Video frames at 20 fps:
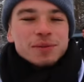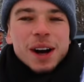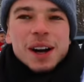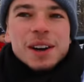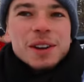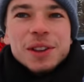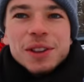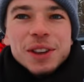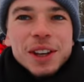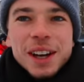
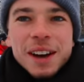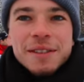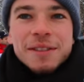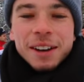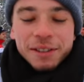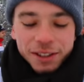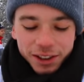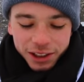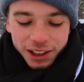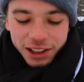vile thing I've
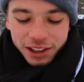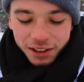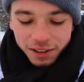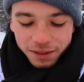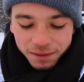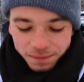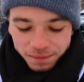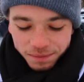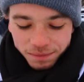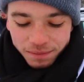ever
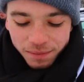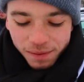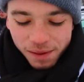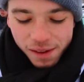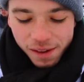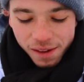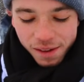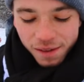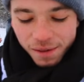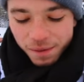eaten.
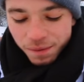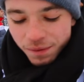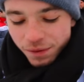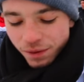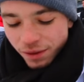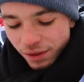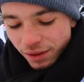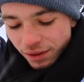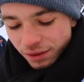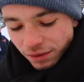But you, you
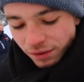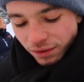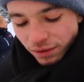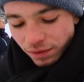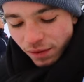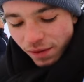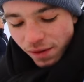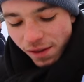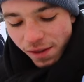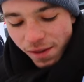seem to handle
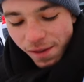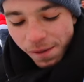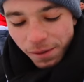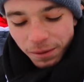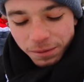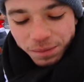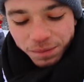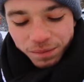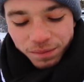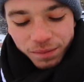it pretty well.
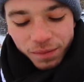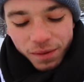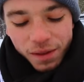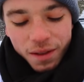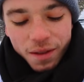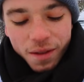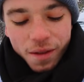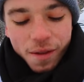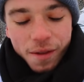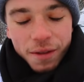No,
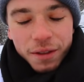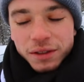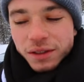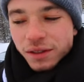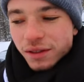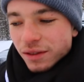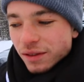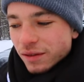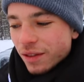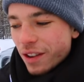I'm not gonna
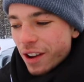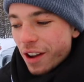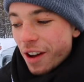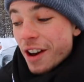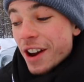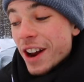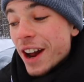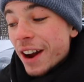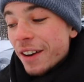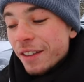try
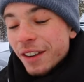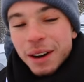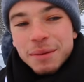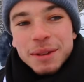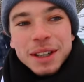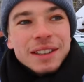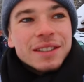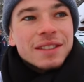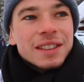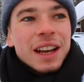it. yeah, I
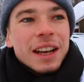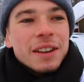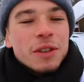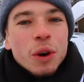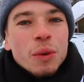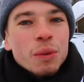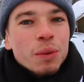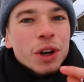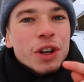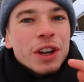mean, like,
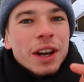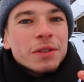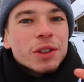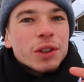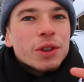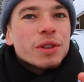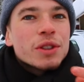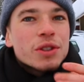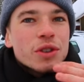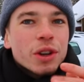oh, what you have
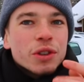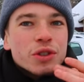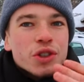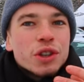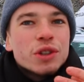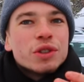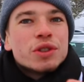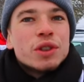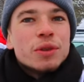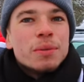to do is not
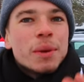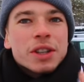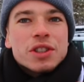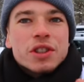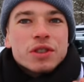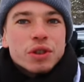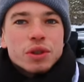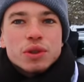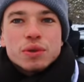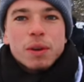chew too much
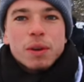and just